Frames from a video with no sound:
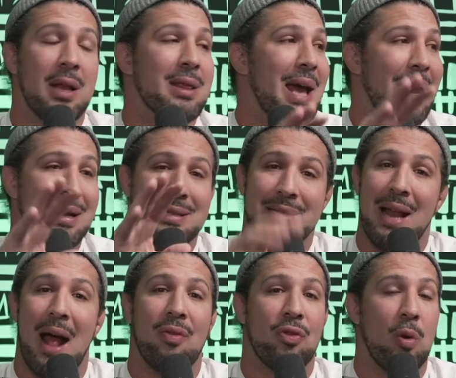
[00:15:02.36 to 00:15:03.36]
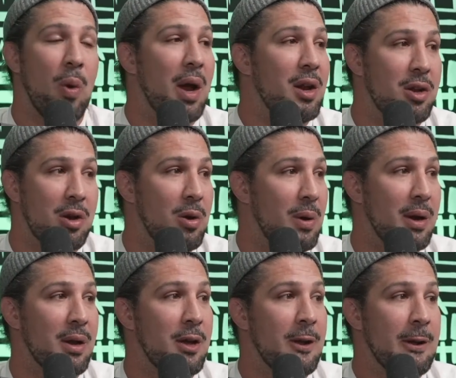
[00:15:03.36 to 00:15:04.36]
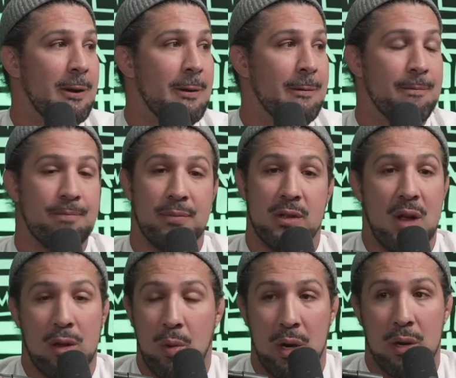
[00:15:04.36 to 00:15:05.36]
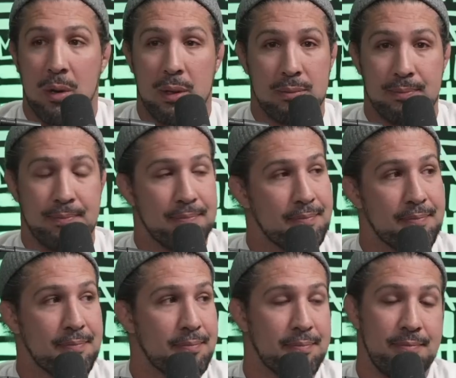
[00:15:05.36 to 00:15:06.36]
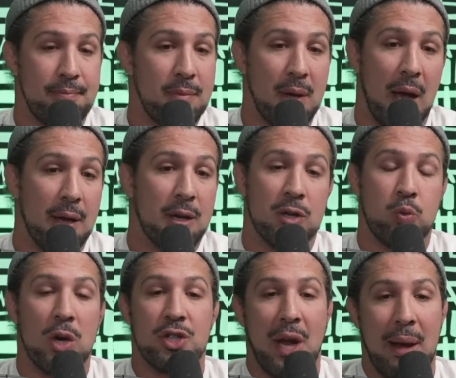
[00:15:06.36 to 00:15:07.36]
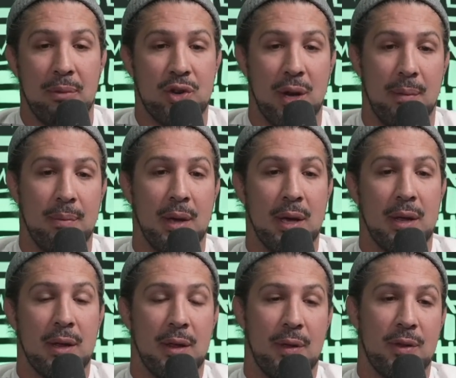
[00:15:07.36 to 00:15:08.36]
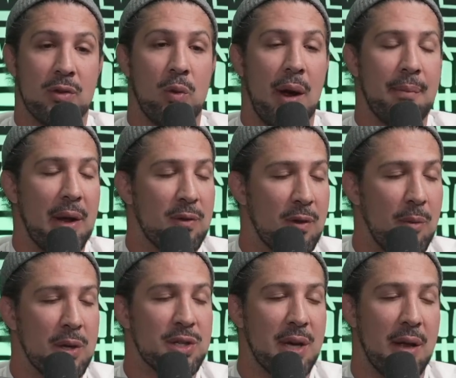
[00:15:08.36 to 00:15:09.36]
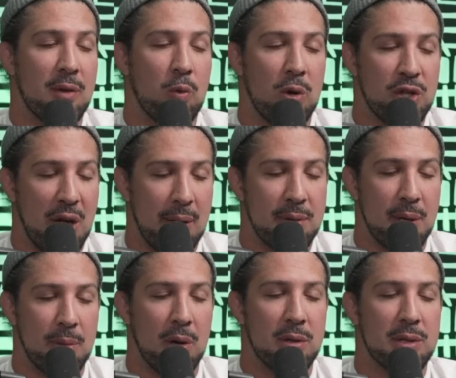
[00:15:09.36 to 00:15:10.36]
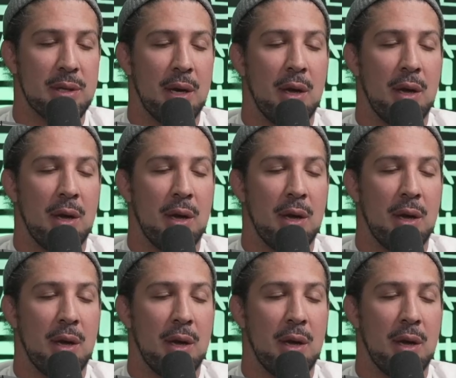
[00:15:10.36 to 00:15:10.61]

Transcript: That is not the way to do it. It's not the way to do it. Because one championship, and this is why it made so much sense, one championship goes,